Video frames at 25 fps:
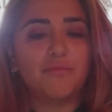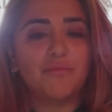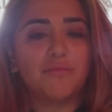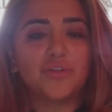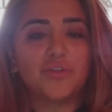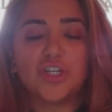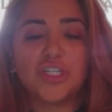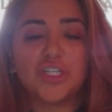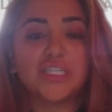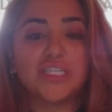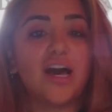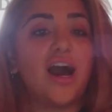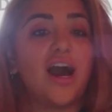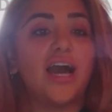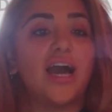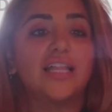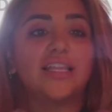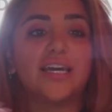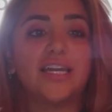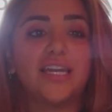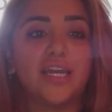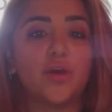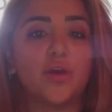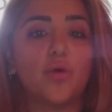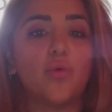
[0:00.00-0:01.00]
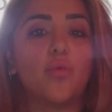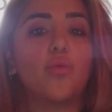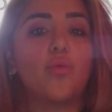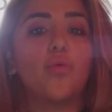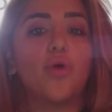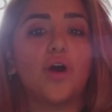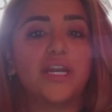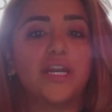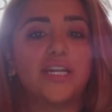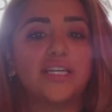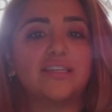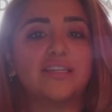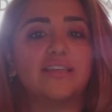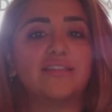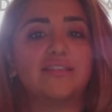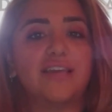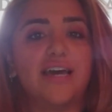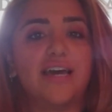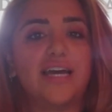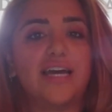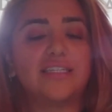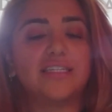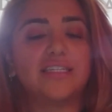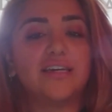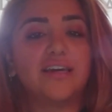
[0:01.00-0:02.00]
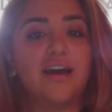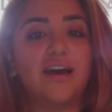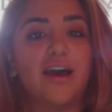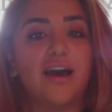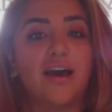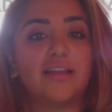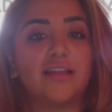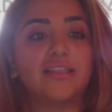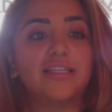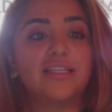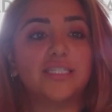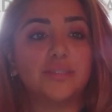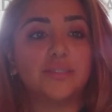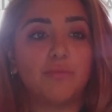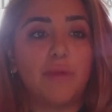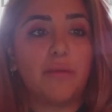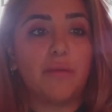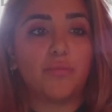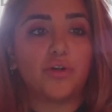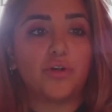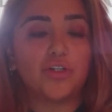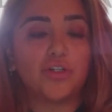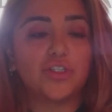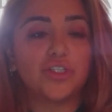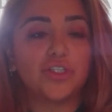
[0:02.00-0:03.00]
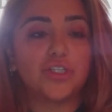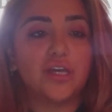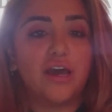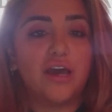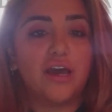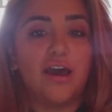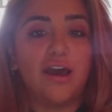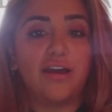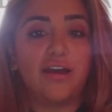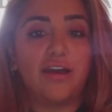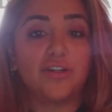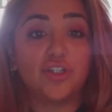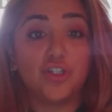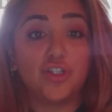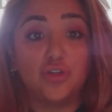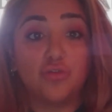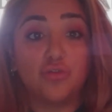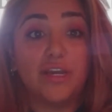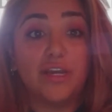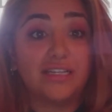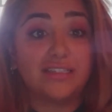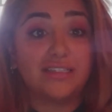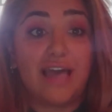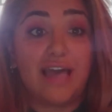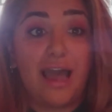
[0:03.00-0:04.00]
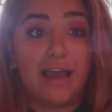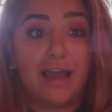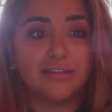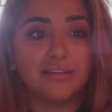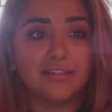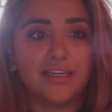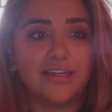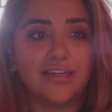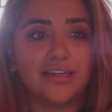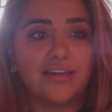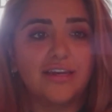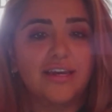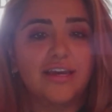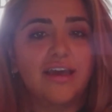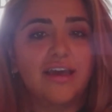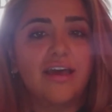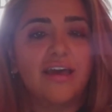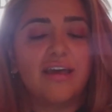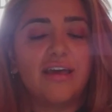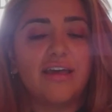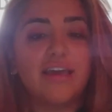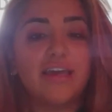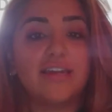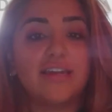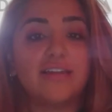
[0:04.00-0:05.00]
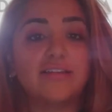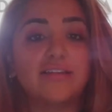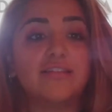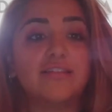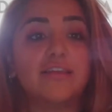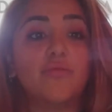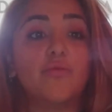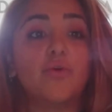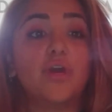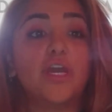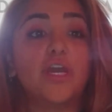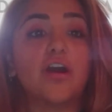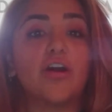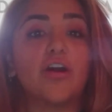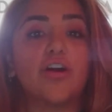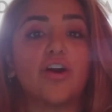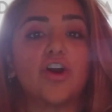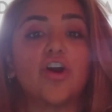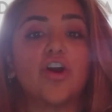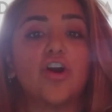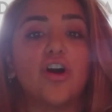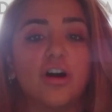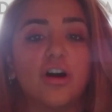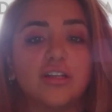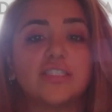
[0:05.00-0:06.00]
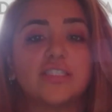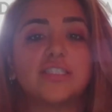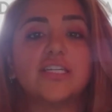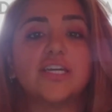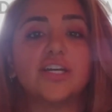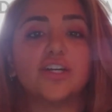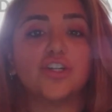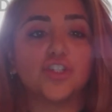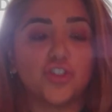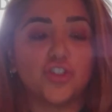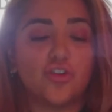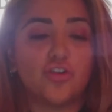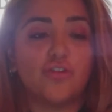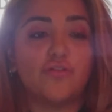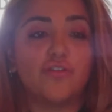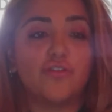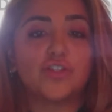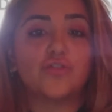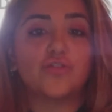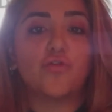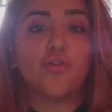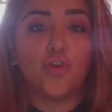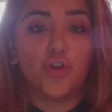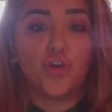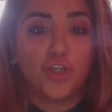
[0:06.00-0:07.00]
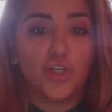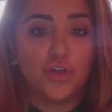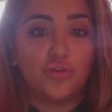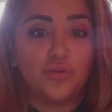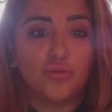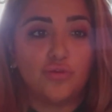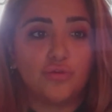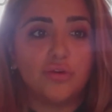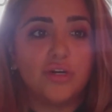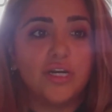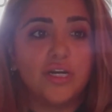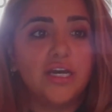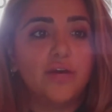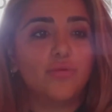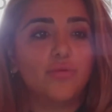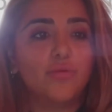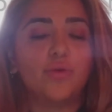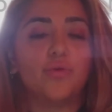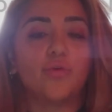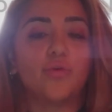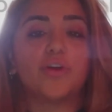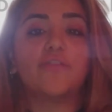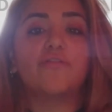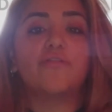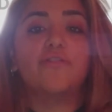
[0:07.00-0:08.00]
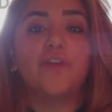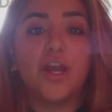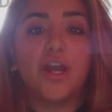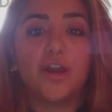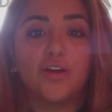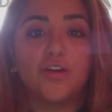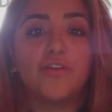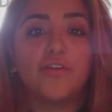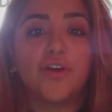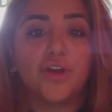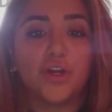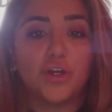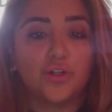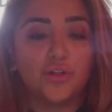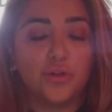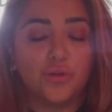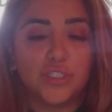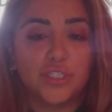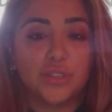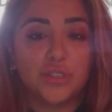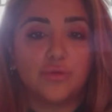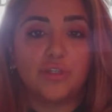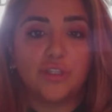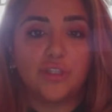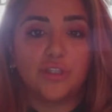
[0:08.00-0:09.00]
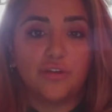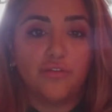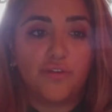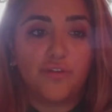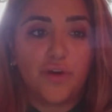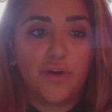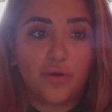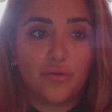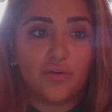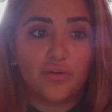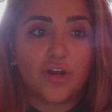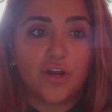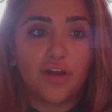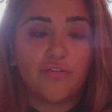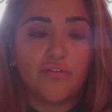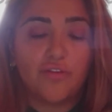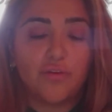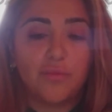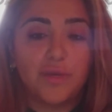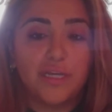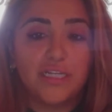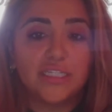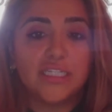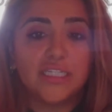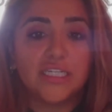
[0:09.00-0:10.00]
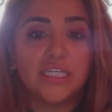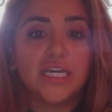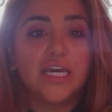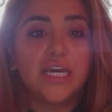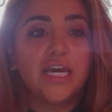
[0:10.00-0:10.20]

just highlighting what is it that these members do exactly. We are a concierge service for you. We work very, very closely with the federal government,